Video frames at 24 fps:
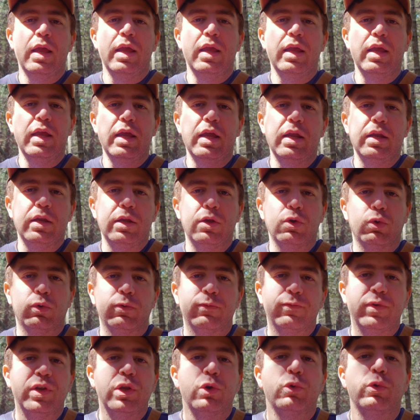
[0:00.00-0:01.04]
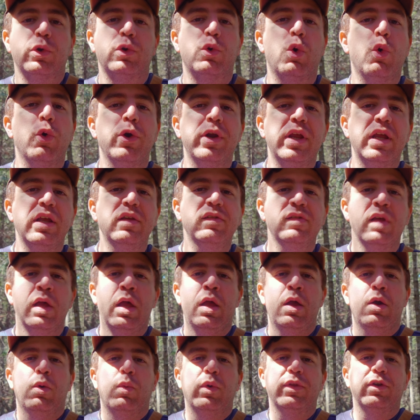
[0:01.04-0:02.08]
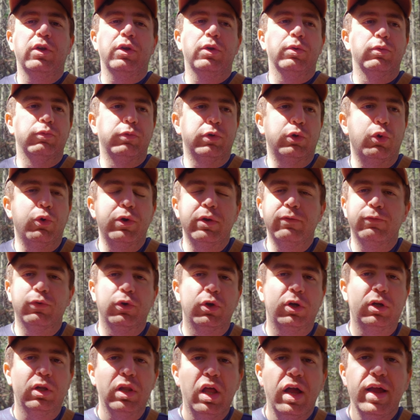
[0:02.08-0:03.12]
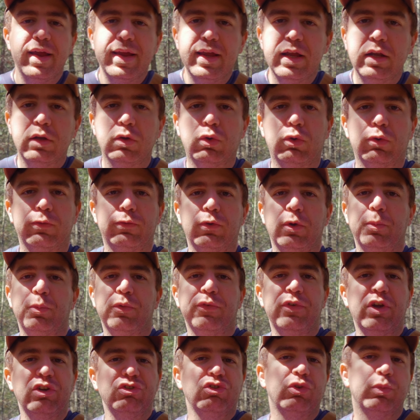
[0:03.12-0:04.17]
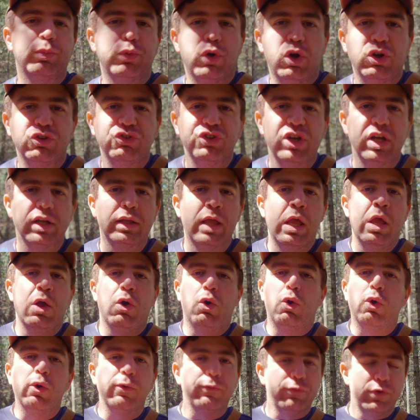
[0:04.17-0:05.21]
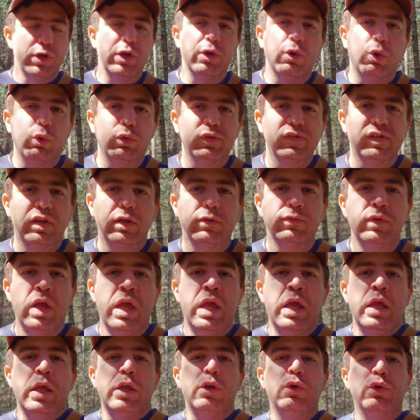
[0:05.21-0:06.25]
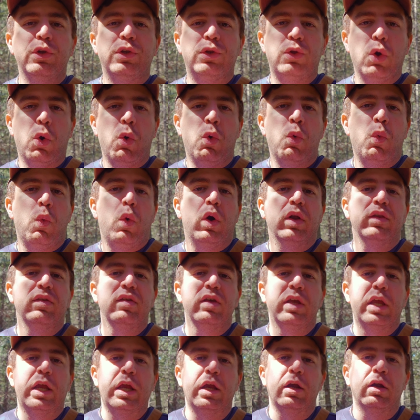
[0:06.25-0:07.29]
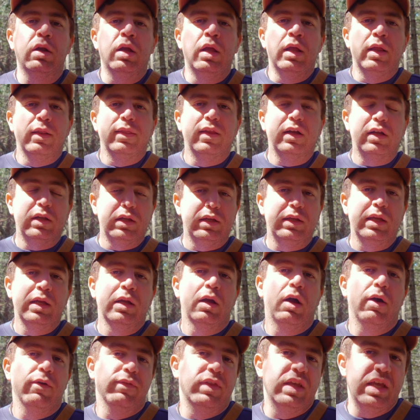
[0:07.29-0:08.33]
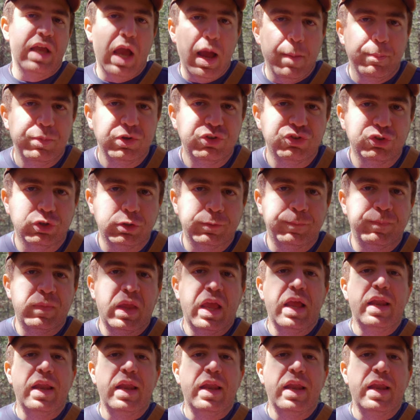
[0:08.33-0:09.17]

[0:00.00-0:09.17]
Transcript: in your video recordings, whether you're recording for a client or for a professional project or for your own self. You don't want to hear the clicking of the aperture.